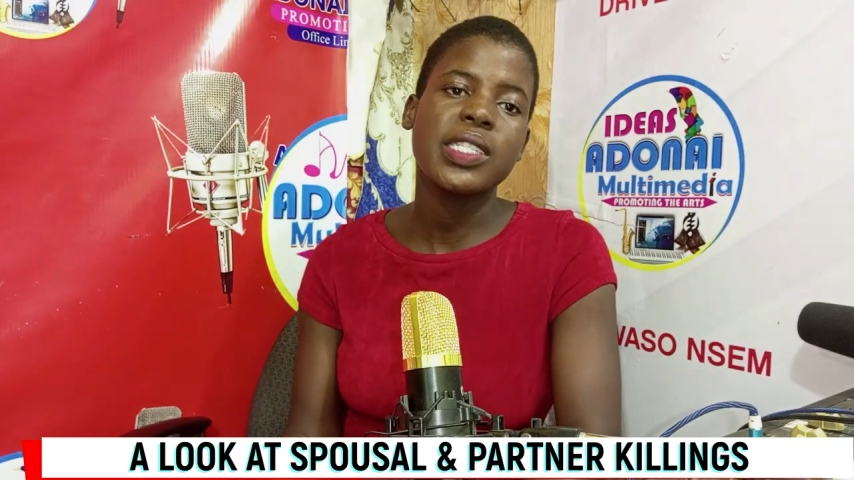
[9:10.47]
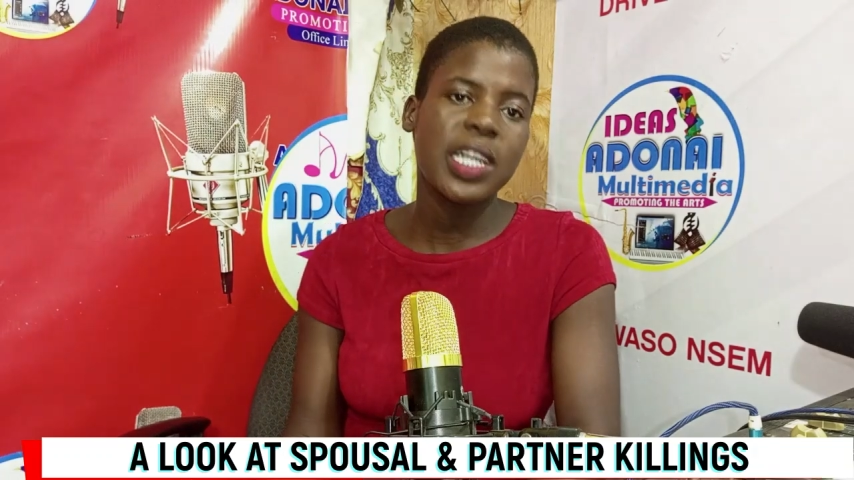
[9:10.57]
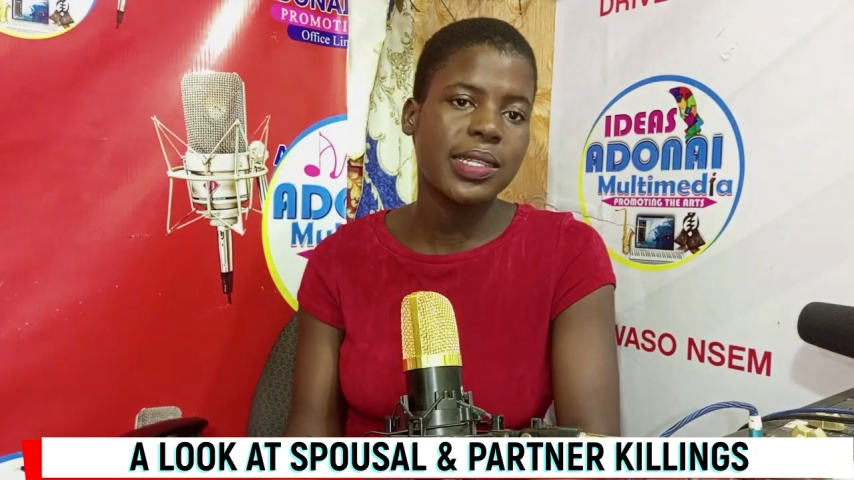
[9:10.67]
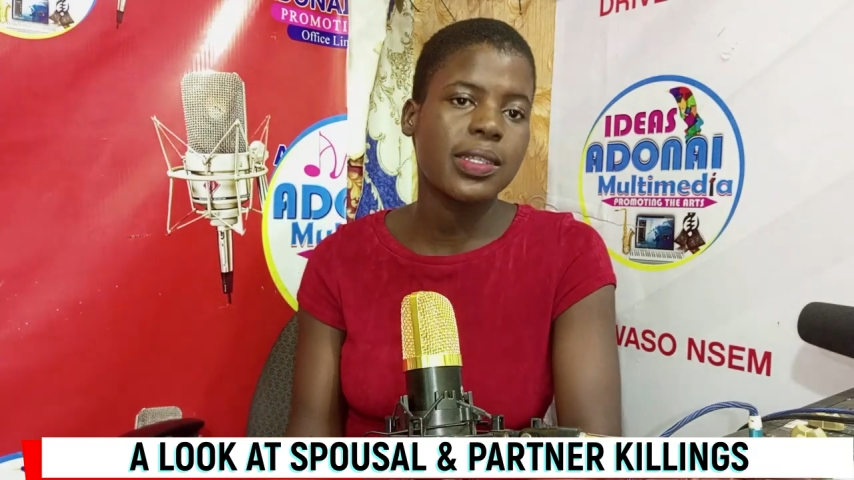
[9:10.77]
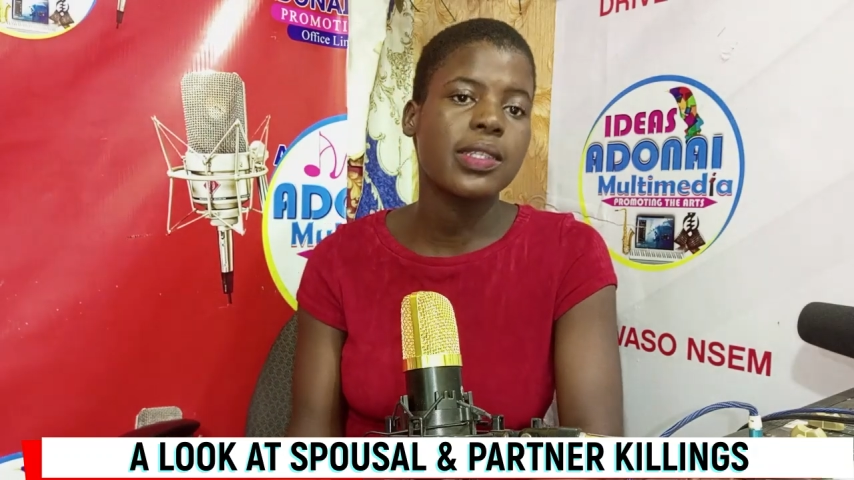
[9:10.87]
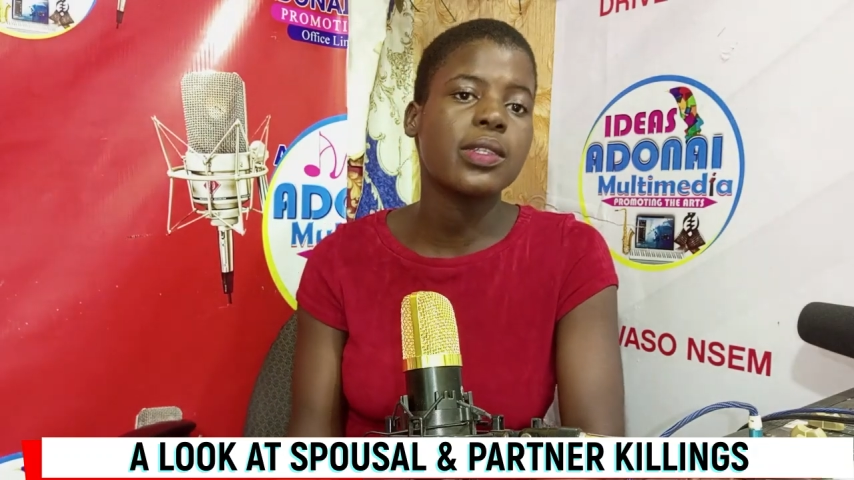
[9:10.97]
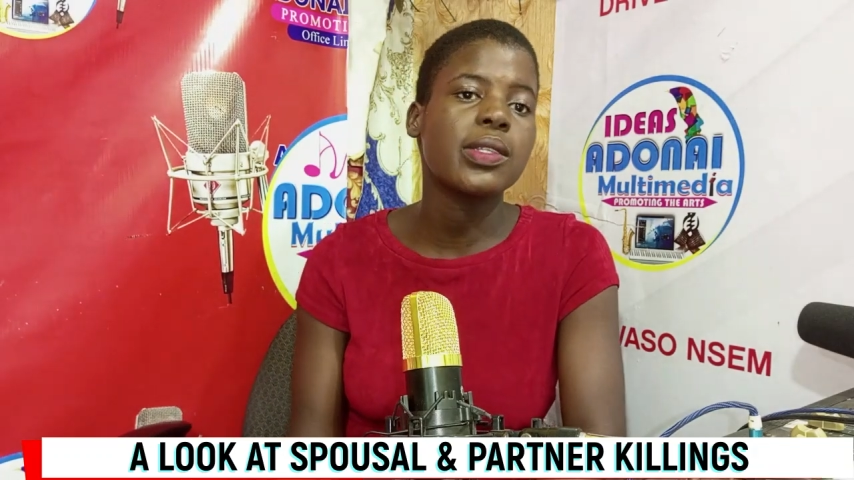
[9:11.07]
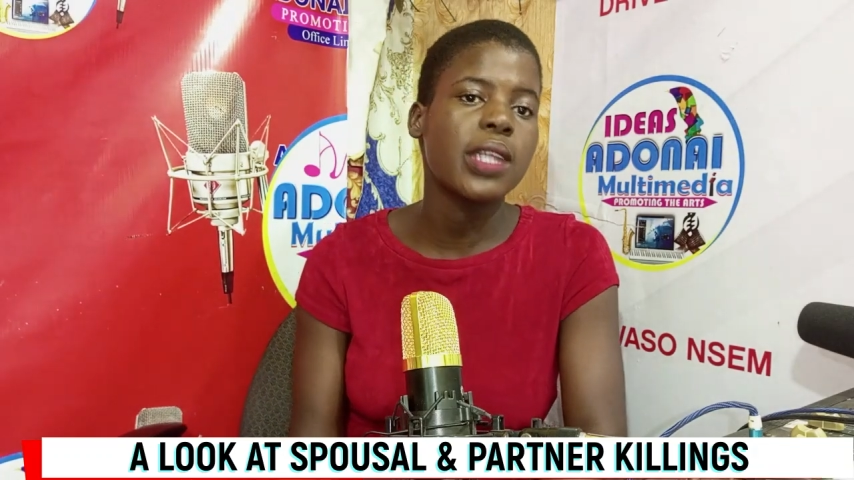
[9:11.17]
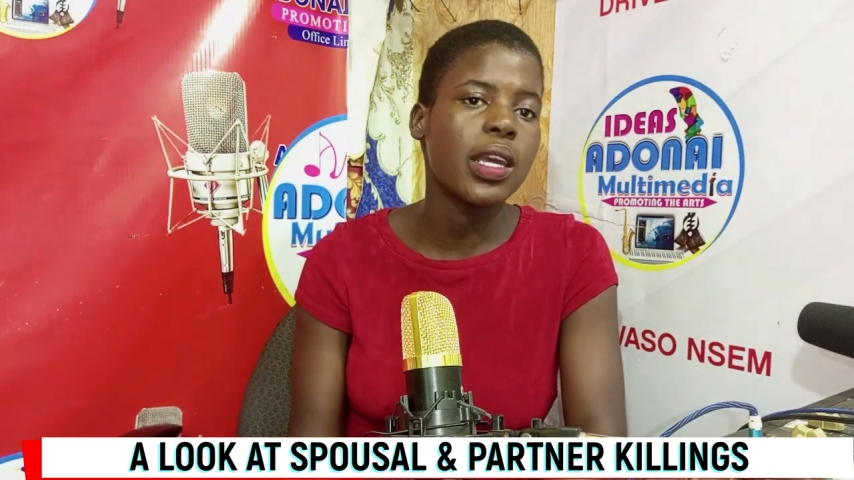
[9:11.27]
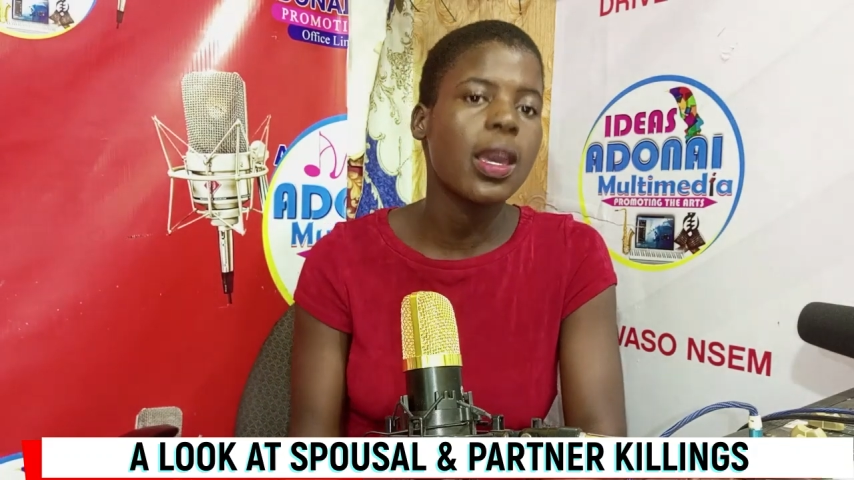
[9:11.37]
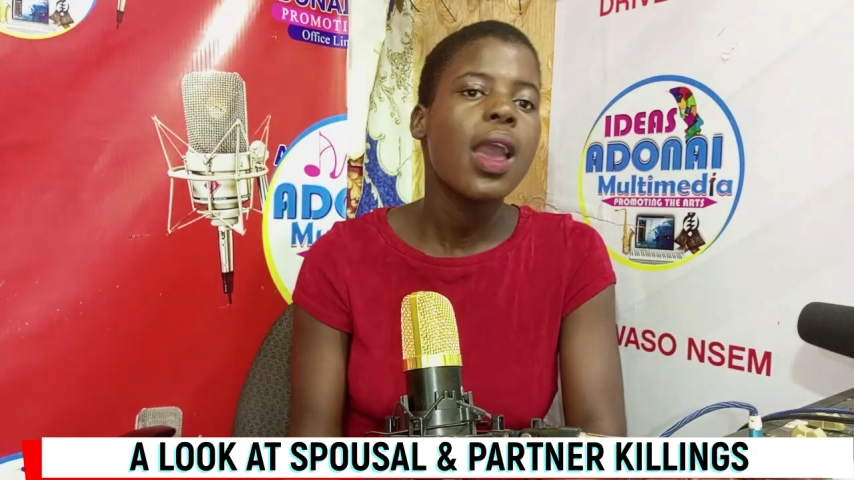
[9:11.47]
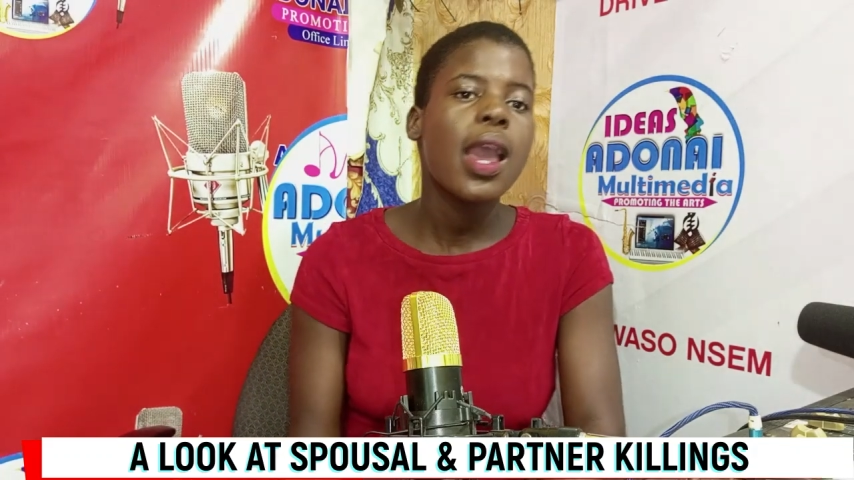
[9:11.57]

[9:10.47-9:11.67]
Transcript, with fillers: justice to take